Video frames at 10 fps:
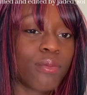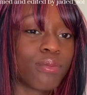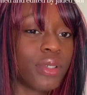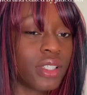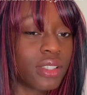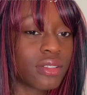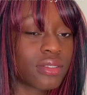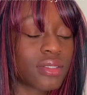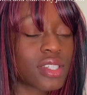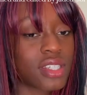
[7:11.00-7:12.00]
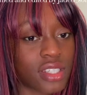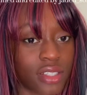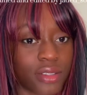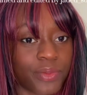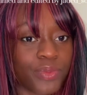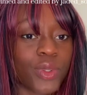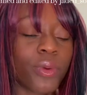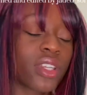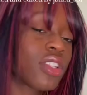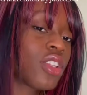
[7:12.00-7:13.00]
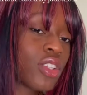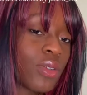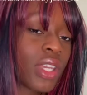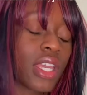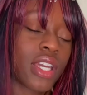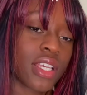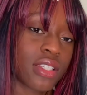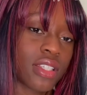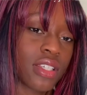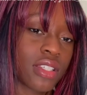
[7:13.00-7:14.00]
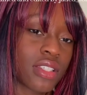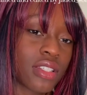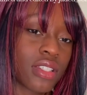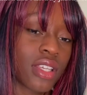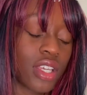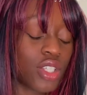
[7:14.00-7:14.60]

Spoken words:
but still, no one in the UK has this.